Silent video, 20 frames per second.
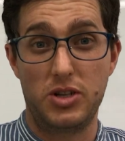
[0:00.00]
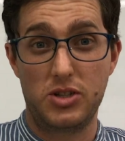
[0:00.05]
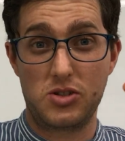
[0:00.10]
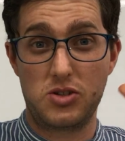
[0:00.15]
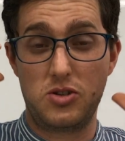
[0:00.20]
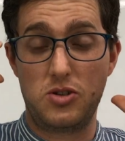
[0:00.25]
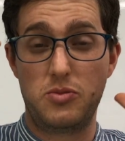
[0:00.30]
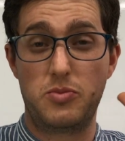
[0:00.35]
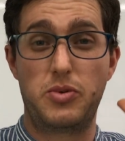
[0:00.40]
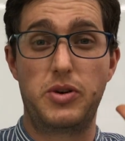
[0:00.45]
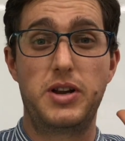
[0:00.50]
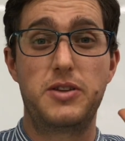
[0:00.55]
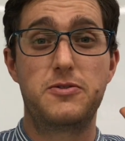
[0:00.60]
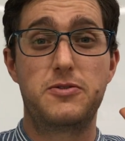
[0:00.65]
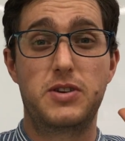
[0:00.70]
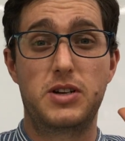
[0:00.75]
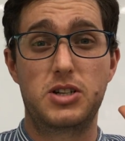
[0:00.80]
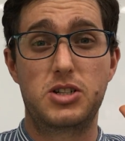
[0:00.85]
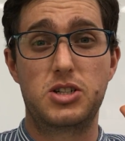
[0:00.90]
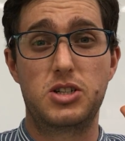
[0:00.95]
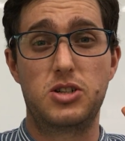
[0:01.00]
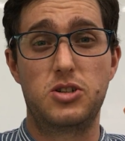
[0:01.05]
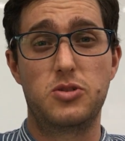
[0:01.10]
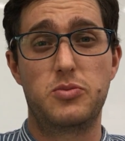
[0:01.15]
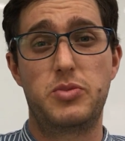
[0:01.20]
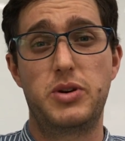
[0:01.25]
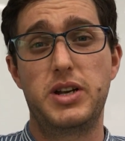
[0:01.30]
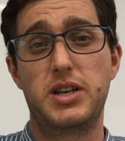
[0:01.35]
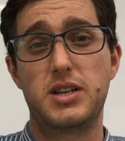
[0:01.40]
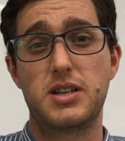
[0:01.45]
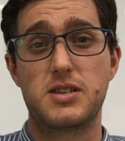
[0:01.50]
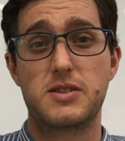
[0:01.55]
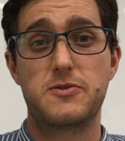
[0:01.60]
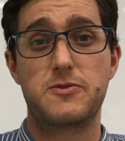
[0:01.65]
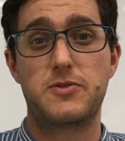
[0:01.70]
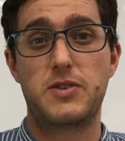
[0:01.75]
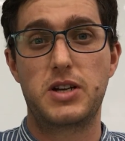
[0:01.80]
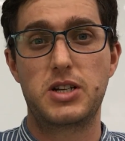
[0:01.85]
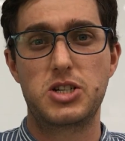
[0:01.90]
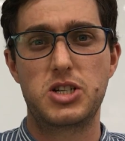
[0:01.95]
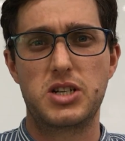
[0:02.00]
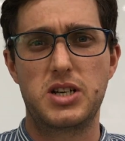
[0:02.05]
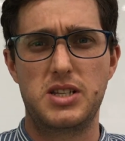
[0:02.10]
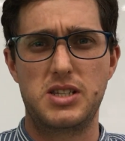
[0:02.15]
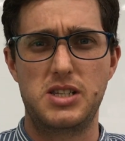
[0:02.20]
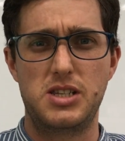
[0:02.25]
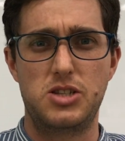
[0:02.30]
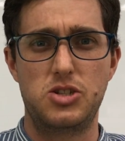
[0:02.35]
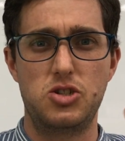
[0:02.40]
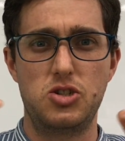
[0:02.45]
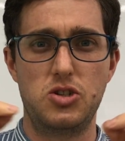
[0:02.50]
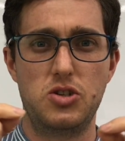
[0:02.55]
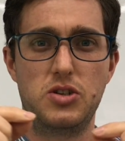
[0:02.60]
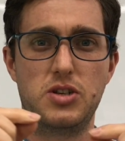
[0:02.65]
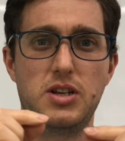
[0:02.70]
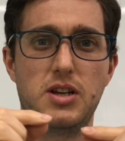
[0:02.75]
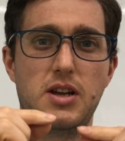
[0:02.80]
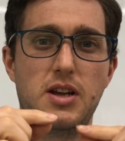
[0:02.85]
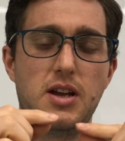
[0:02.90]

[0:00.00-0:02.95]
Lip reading: so your brain doesn't function as it should.